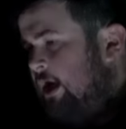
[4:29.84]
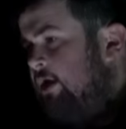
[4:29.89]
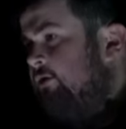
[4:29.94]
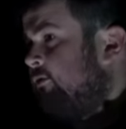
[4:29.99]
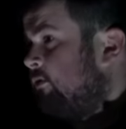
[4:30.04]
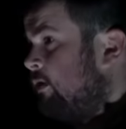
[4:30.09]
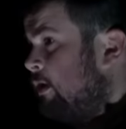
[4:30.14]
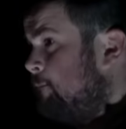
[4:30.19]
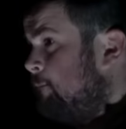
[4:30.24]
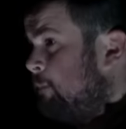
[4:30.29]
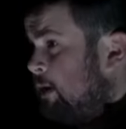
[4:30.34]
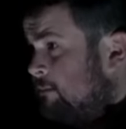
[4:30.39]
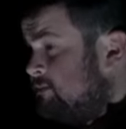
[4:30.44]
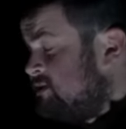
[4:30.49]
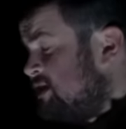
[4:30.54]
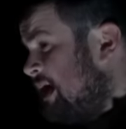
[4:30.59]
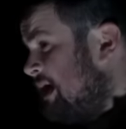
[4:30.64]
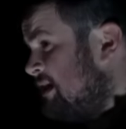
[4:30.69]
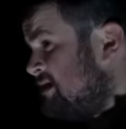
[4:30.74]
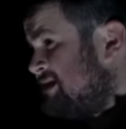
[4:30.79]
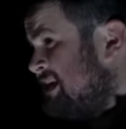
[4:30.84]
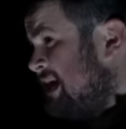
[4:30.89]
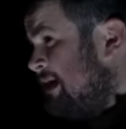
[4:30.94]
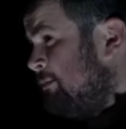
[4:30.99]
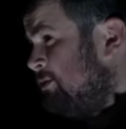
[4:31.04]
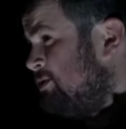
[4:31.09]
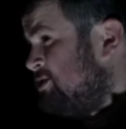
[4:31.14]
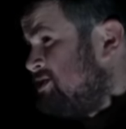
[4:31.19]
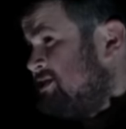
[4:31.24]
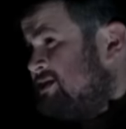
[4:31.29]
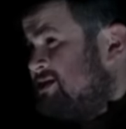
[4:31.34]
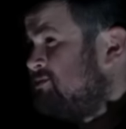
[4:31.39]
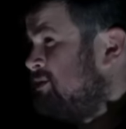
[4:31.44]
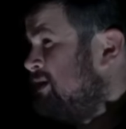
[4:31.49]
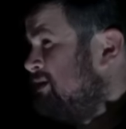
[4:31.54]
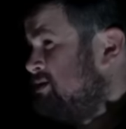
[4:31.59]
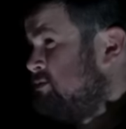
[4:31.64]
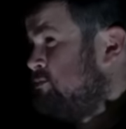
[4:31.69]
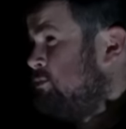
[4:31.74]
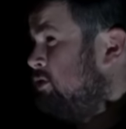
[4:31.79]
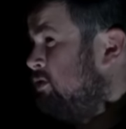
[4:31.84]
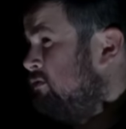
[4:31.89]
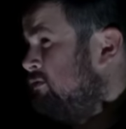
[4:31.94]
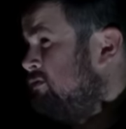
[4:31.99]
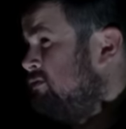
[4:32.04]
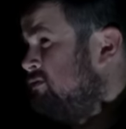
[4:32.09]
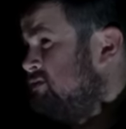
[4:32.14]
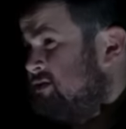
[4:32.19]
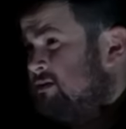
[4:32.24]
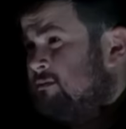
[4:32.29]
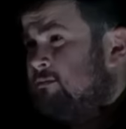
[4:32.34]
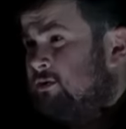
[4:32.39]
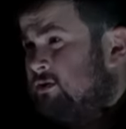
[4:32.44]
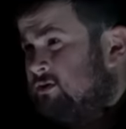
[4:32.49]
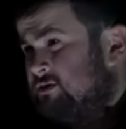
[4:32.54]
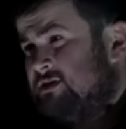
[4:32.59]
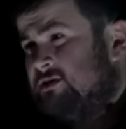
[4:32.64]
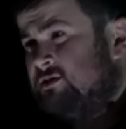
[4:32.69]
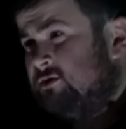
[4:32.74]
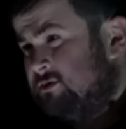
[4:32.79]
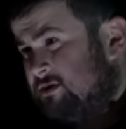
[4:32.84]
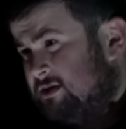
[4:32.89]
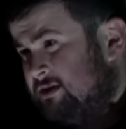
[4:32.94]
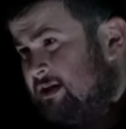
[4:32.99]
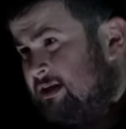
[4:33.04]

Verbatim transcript: underground pubs get established, as well as brothels and prostitution